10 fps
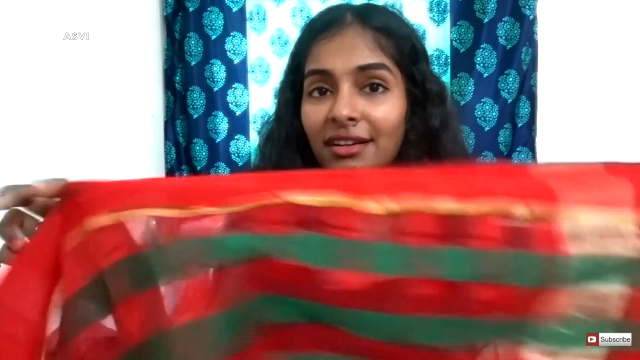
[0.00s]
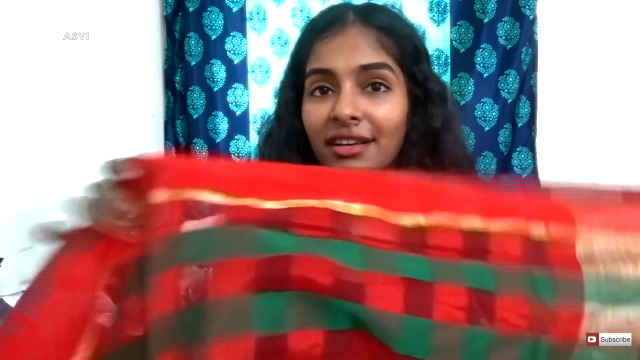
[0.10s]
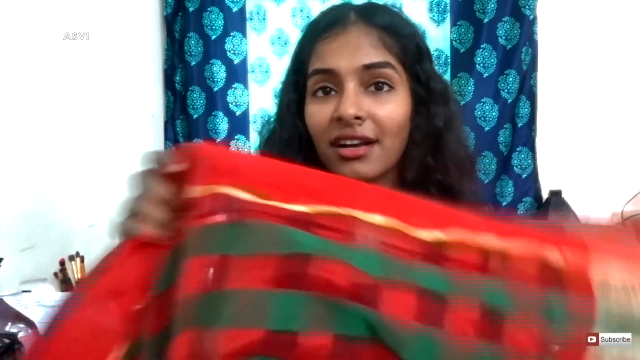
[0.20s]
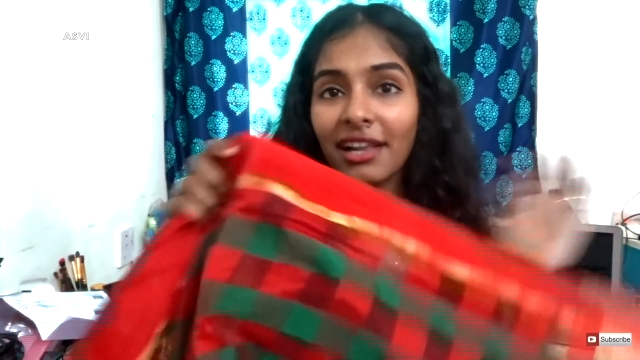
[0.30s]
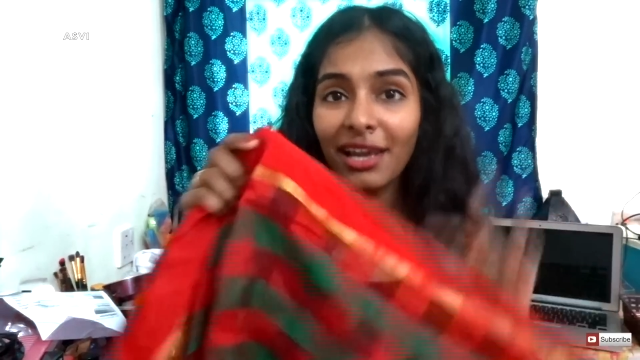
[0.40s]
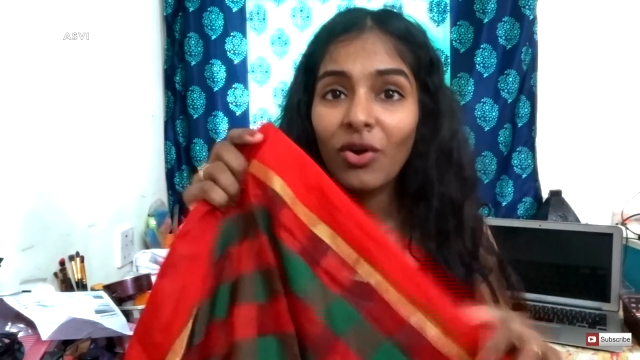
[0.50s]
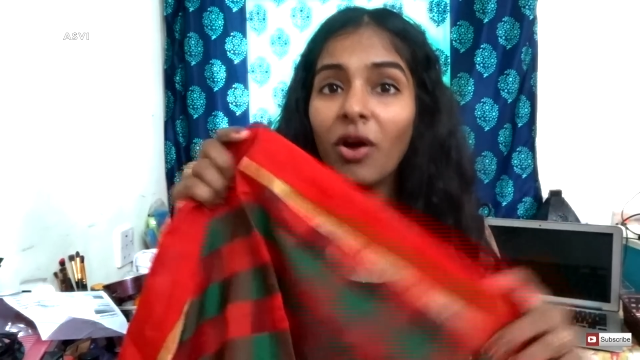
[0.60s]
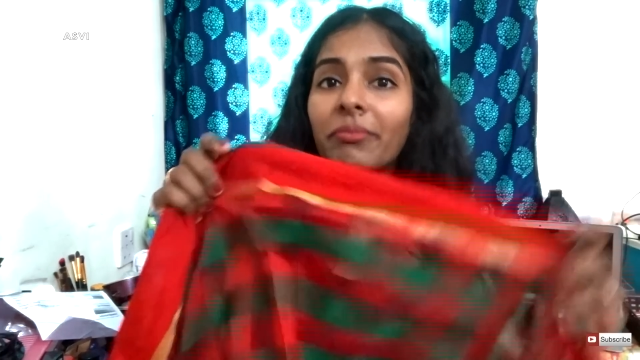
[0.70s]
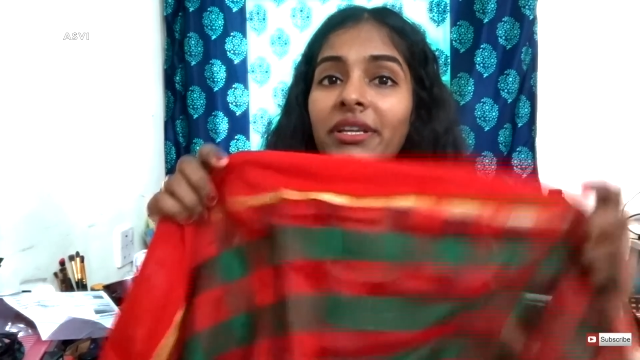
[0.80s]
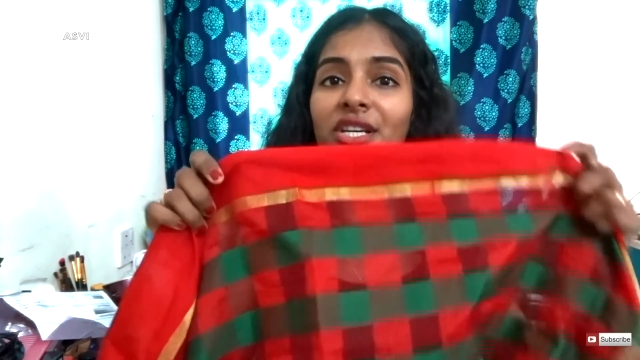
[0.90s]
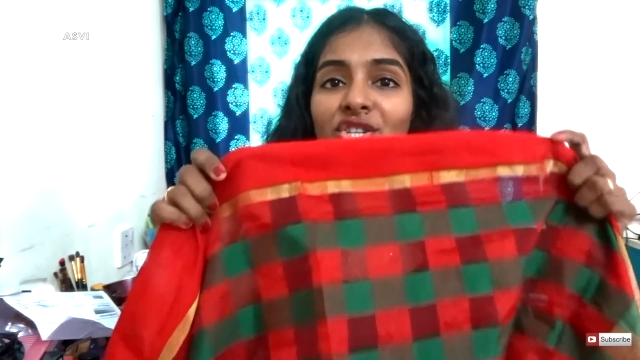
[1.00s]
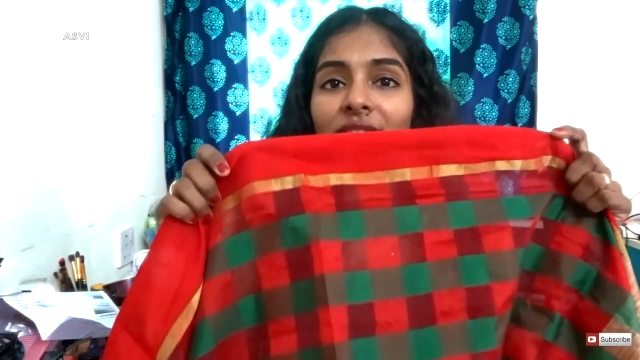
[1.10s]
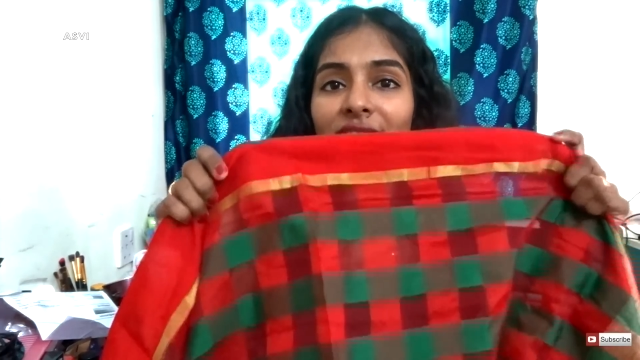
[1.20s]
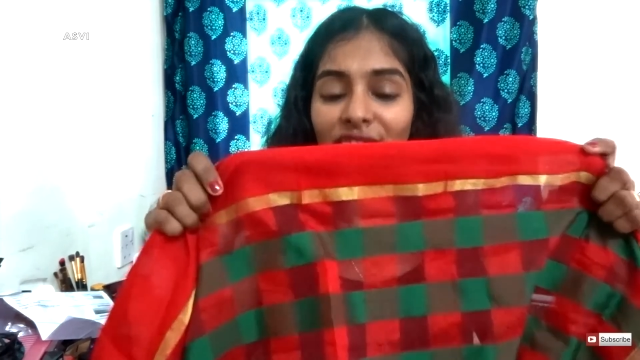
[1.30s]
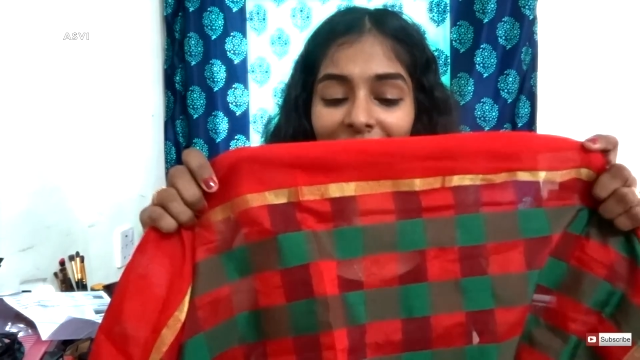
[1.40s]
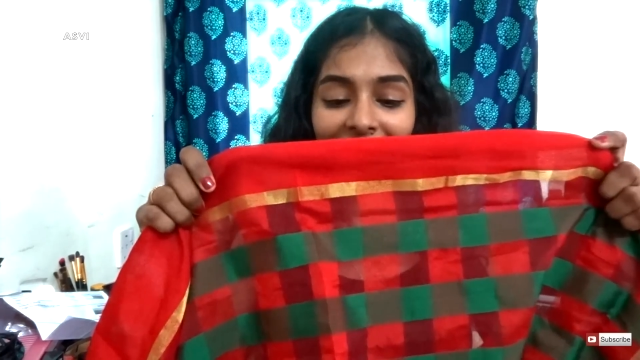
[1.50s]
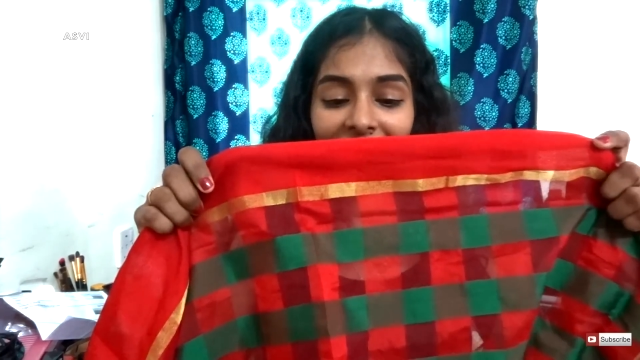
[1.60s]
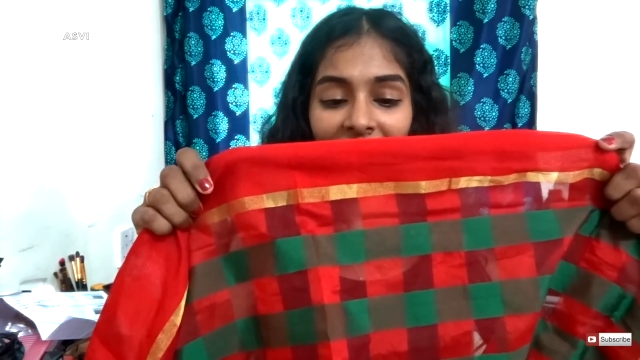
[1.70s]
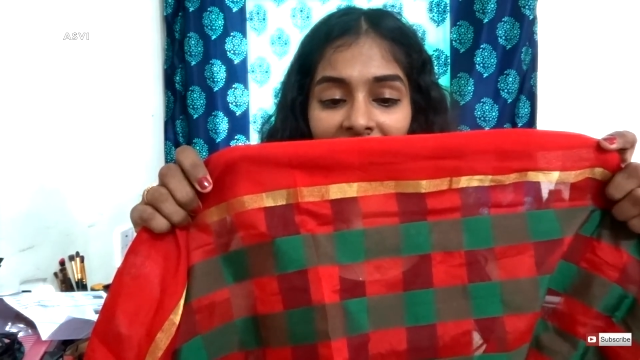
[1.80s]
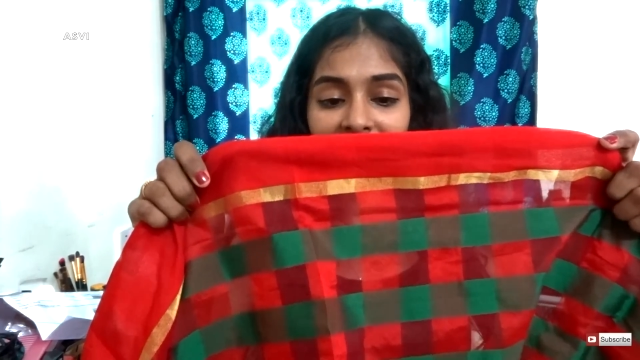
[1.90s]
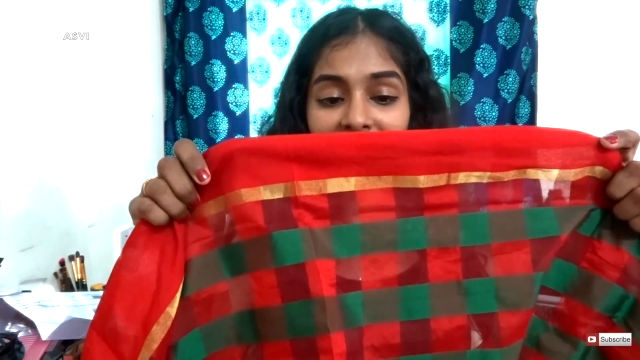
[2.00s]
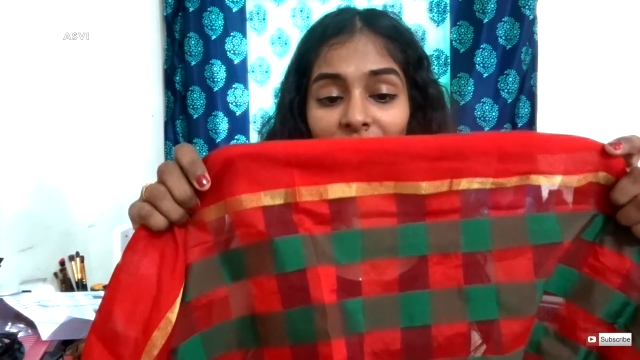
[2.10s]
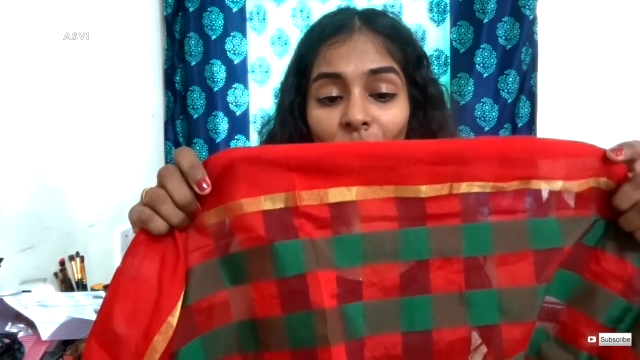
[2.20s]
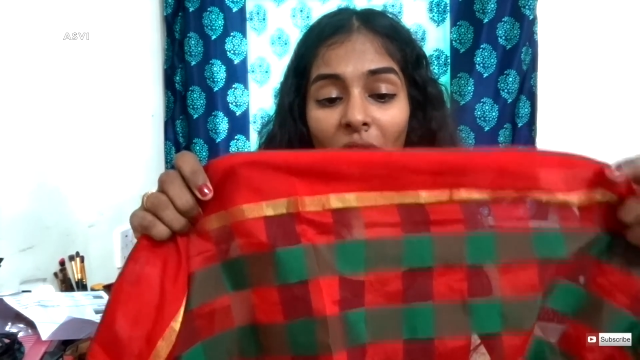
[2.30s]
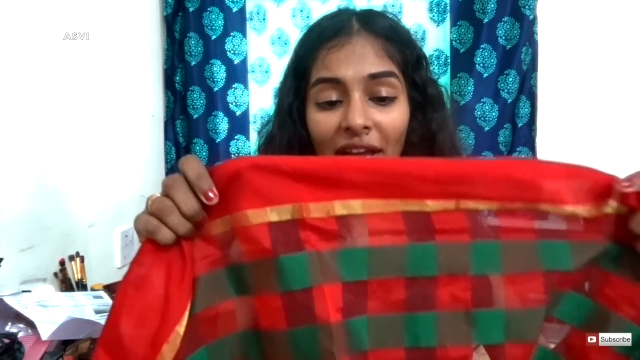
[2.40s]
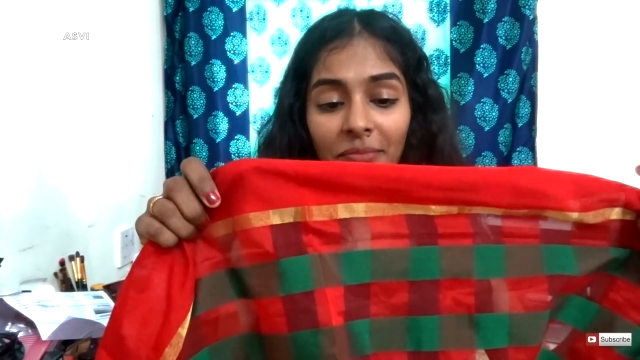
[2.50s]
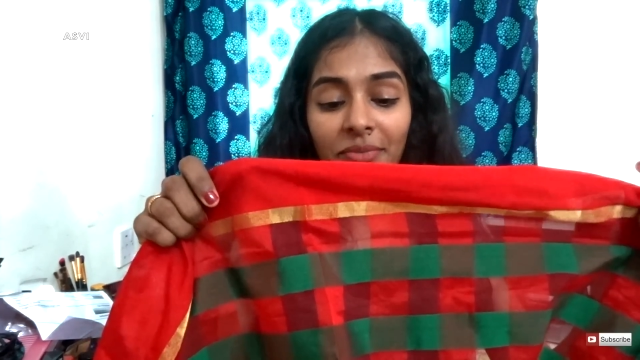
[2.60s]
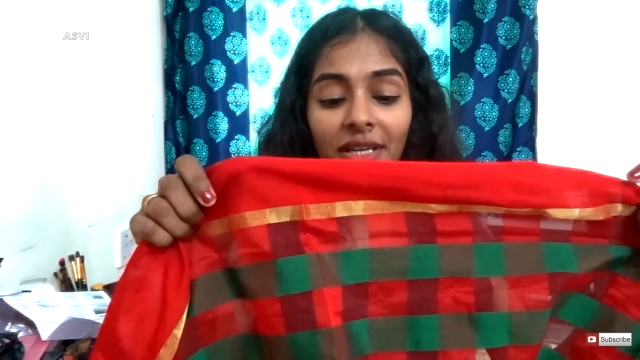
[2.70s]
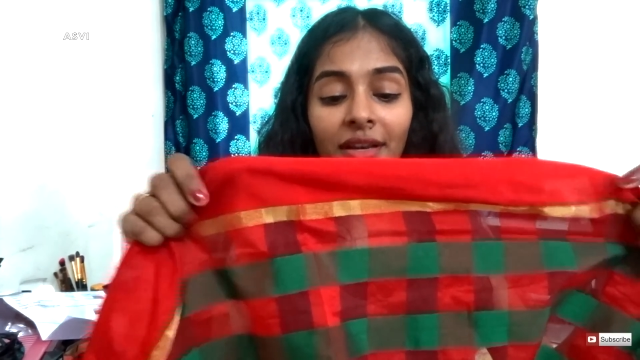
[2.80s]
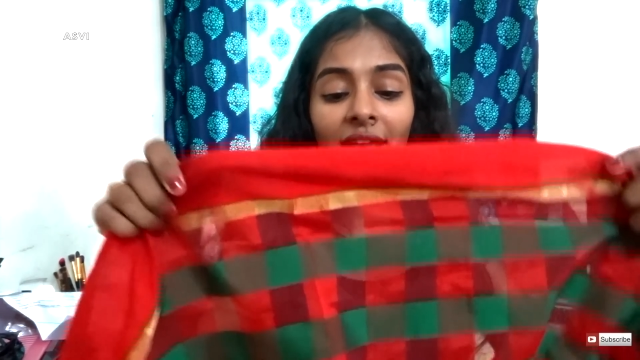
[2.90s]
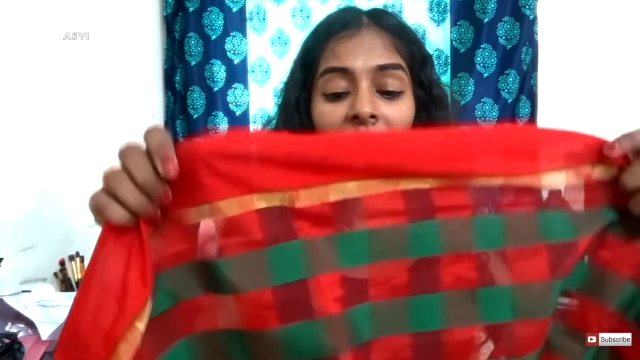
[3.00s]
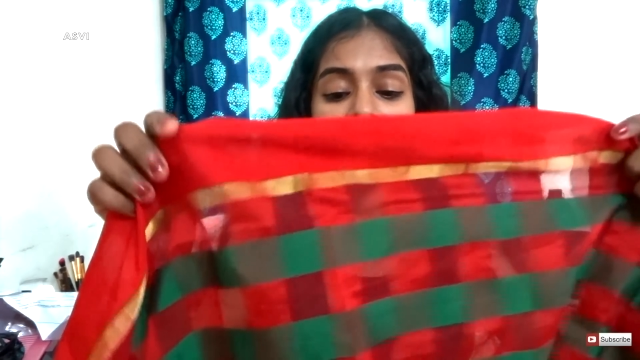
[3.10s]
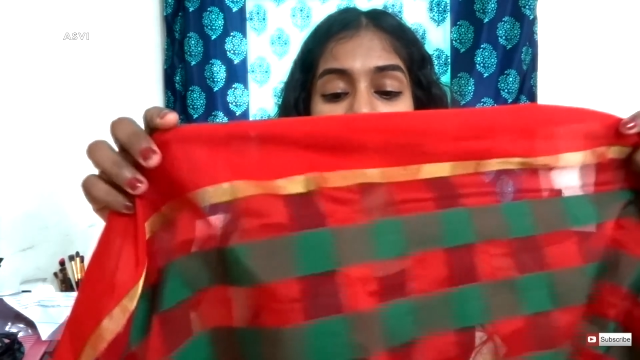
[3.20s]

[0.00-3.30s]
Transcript: The color combination is really nice and vibrant,